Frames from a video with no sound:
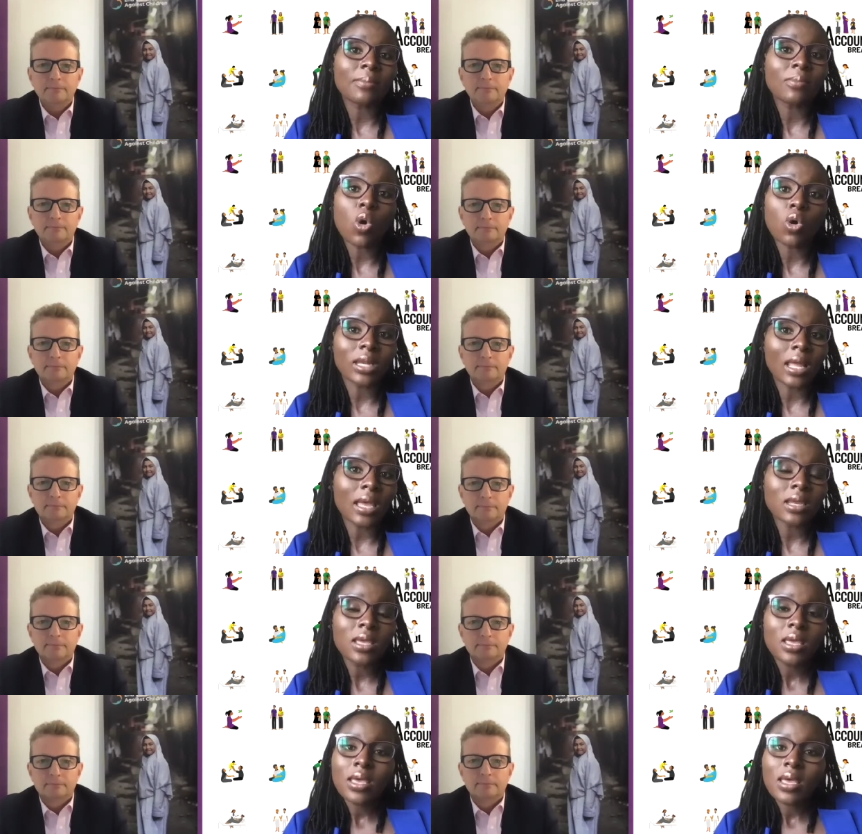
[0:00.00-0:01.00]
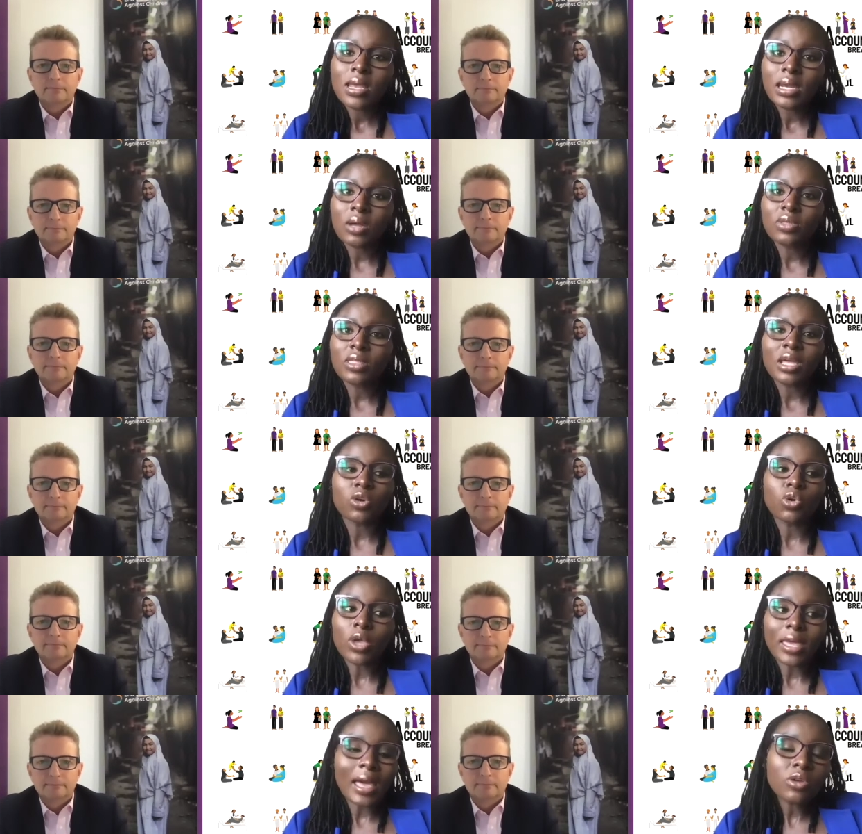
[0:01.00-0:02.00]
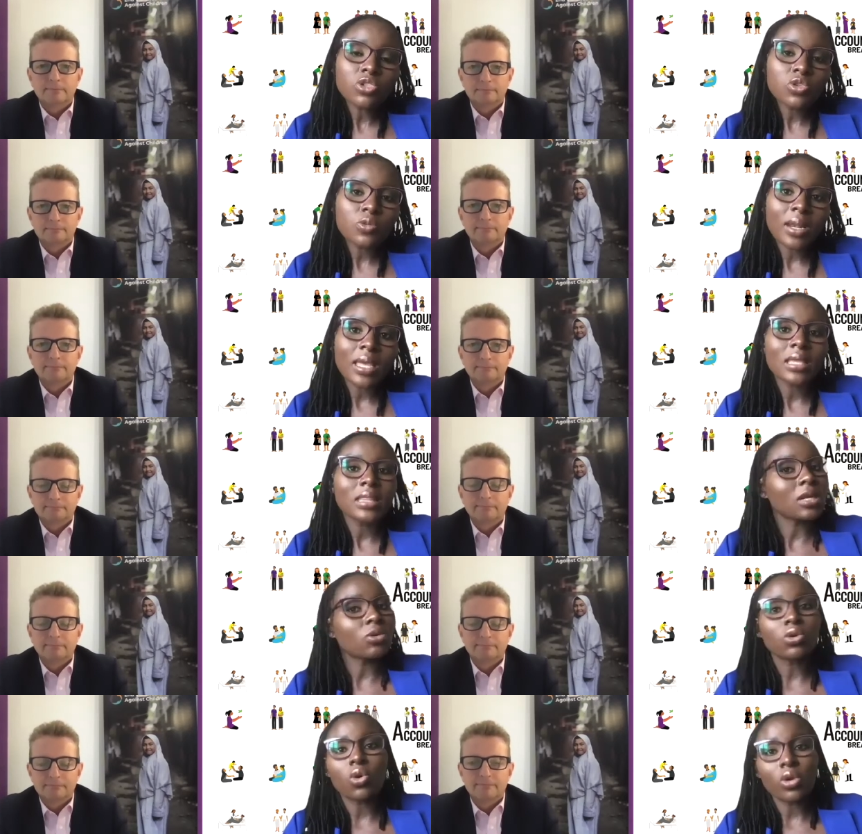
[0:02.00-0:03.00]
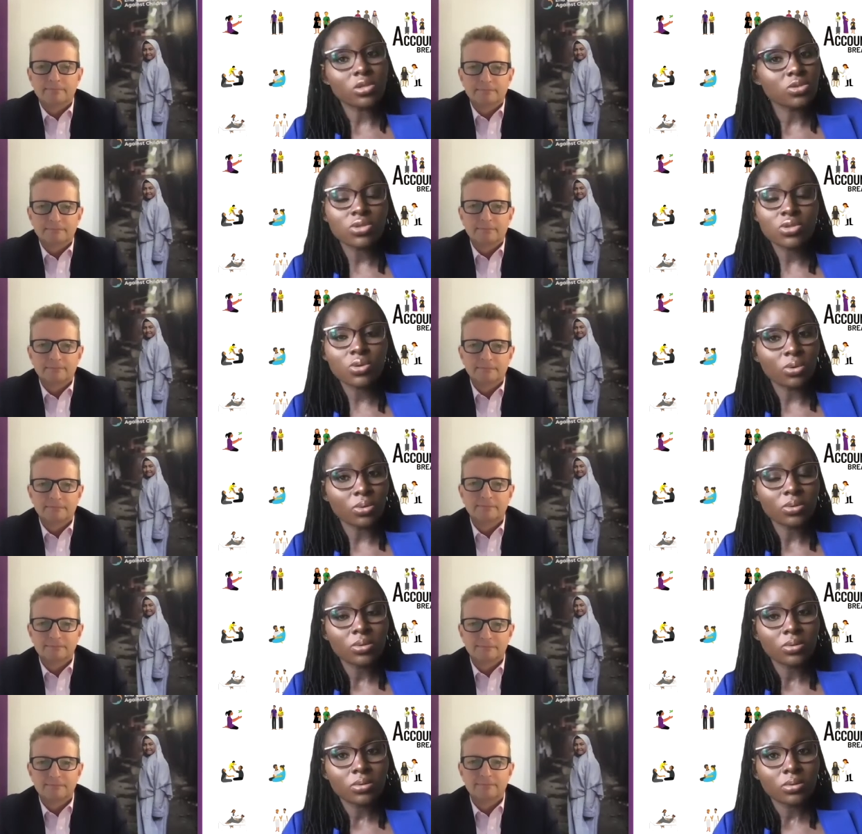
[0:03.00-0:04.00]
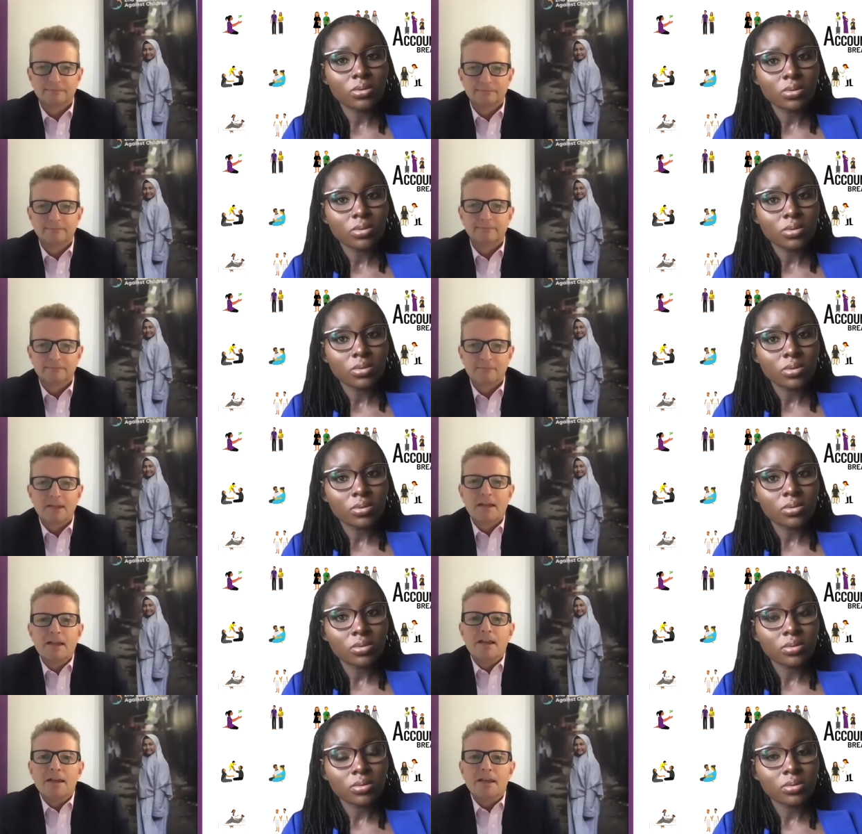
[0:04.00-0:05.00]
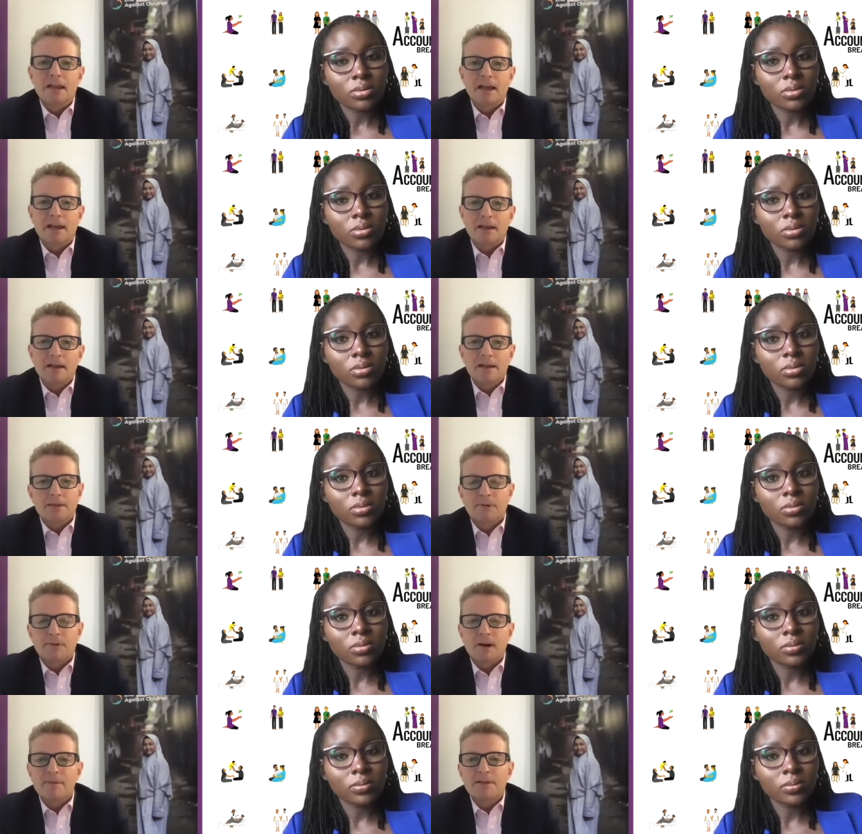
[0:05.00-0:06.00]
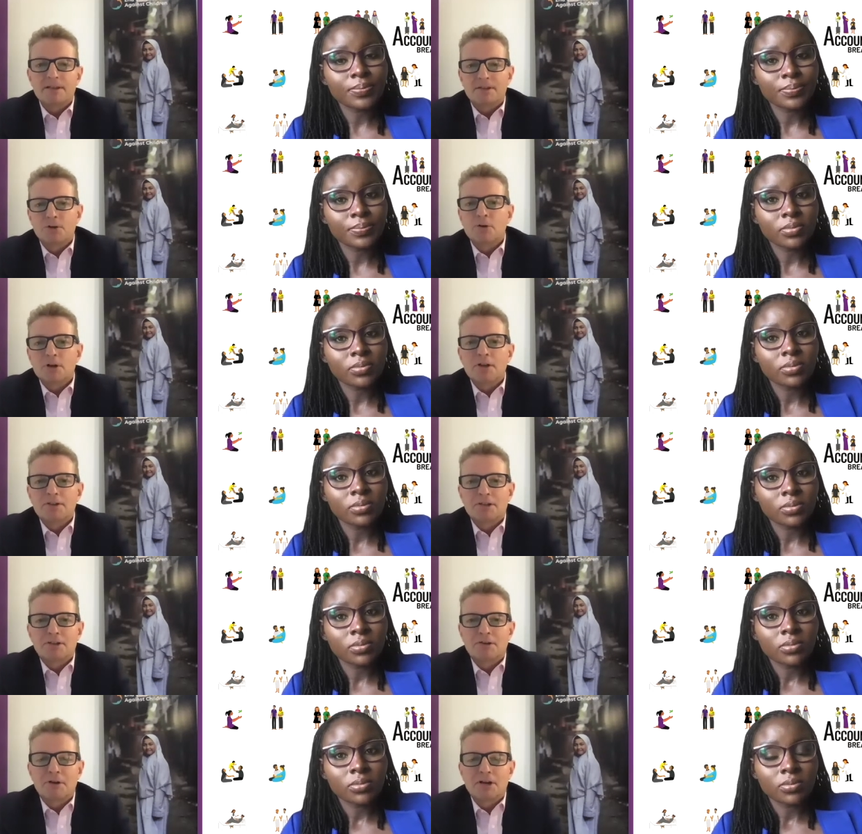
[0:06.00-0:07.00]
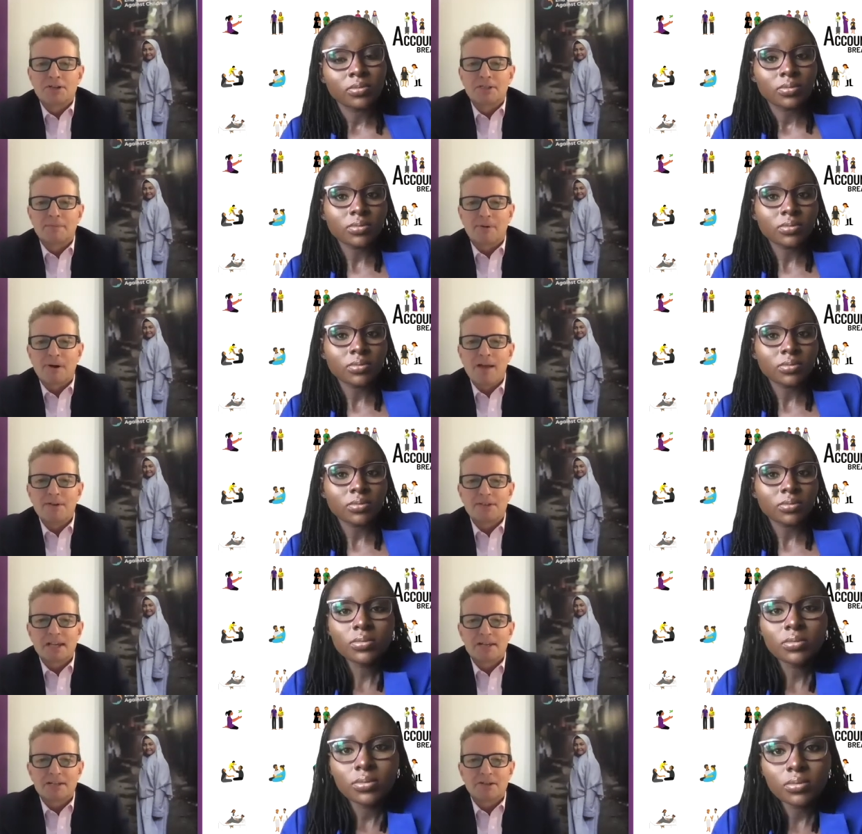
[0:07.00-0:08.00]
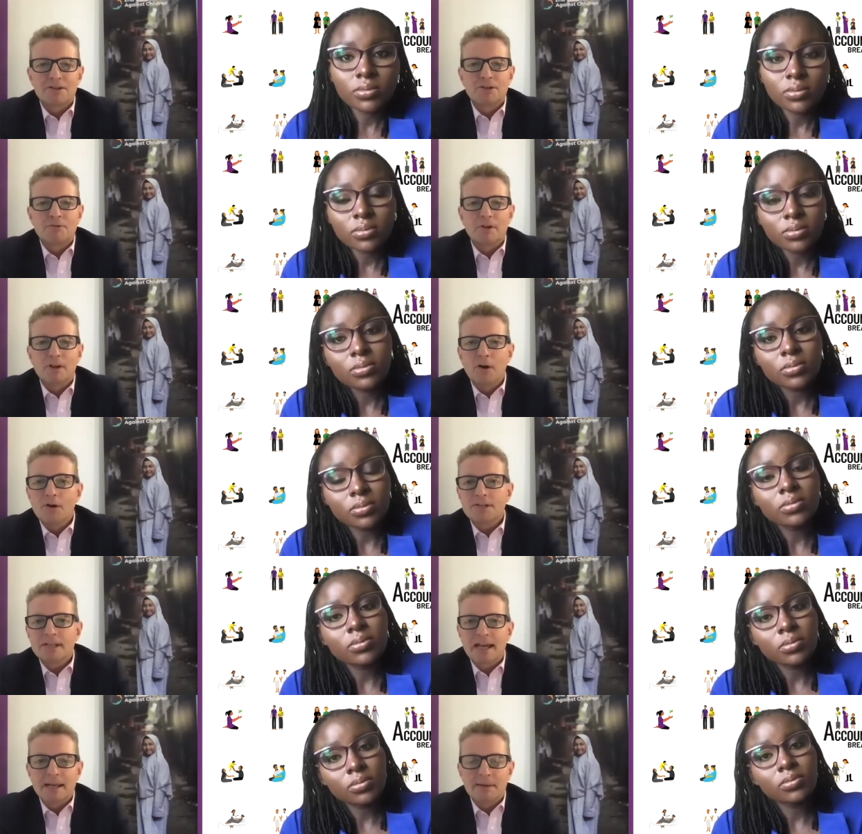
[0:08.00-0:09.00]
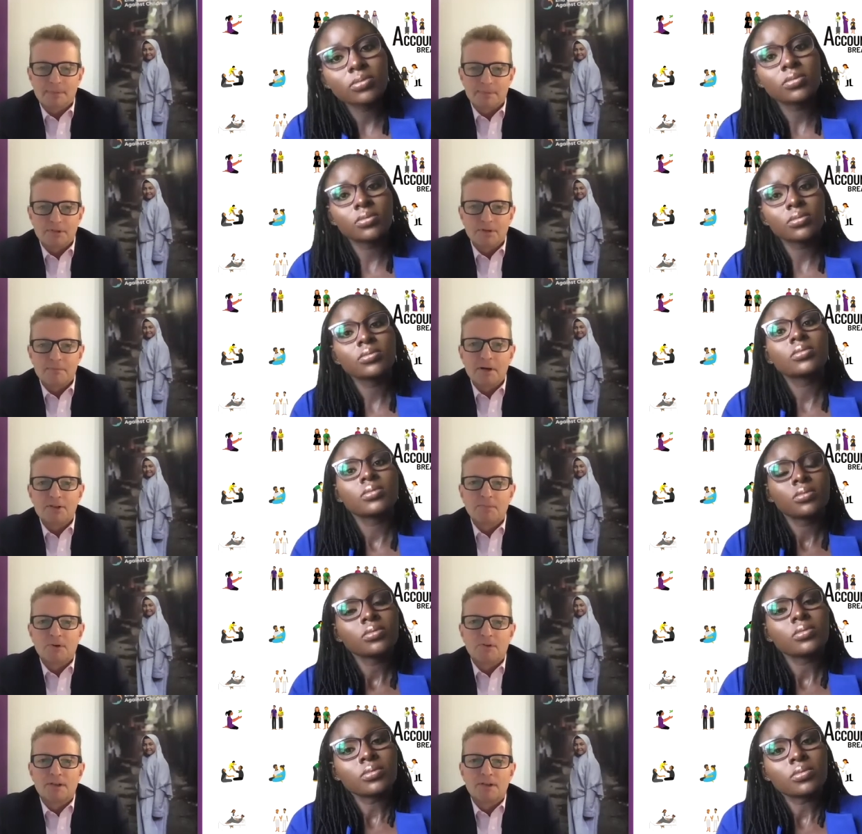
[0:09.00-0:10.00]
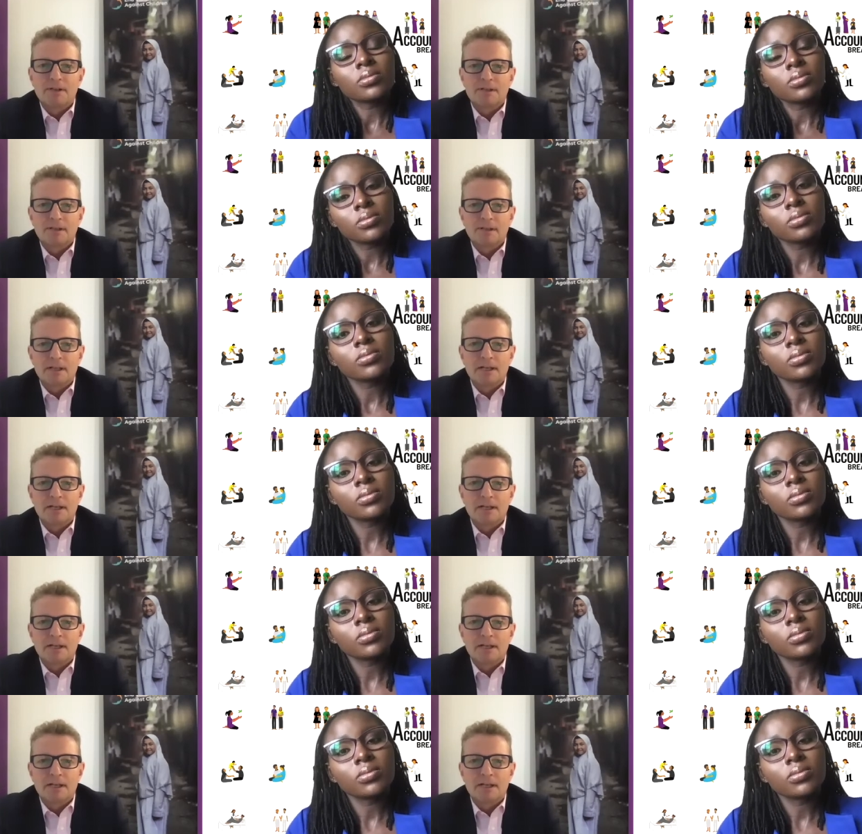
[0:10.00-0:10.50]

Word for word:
Speaker 1: online now that they are not going out to play and they're not going to school
Speaker 2: yeah, the private, the short answer to the question, the private sector can do a lot and it can do much more than, than it's